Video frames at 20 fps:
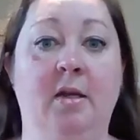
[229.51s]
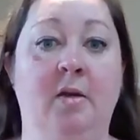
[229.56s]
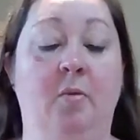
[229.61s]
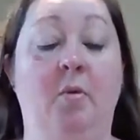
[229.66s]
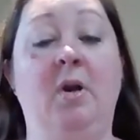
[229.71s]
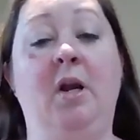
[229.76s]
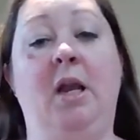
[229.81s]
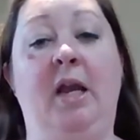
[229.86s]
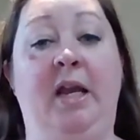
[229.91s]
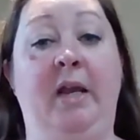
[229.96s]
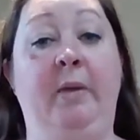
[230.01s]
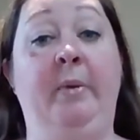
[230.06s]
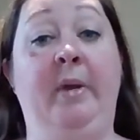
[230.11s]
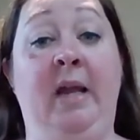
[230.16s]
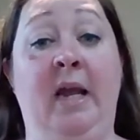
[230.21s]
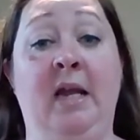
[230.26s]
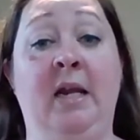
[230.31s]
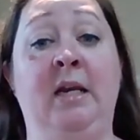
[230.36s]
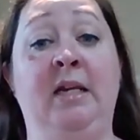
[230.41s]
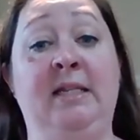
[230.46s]
We're lucky we
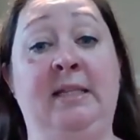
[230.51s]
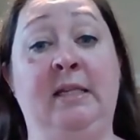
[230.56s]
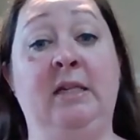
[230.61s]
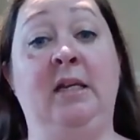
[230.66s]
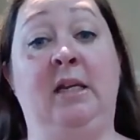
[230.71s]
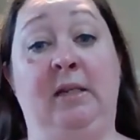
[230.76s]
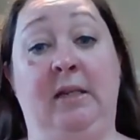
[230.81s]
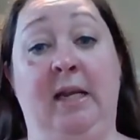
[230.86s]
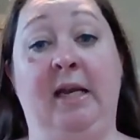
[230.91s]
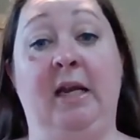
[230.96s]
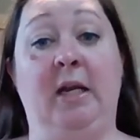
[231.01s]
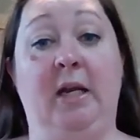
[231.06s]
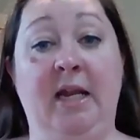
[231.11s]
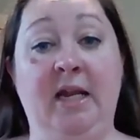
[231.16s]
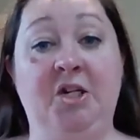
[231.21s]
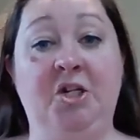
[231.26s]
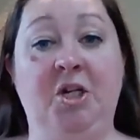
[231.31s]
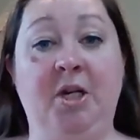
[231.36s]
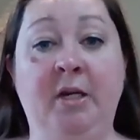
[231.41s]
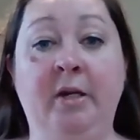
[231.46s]
had a
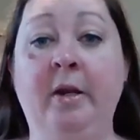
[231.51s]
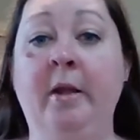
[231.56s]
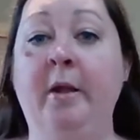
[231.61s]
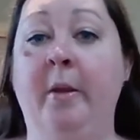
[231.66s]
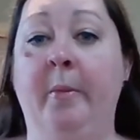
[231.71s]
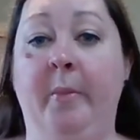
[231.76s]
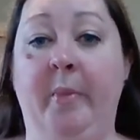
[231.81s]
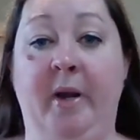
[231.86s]
kitchen,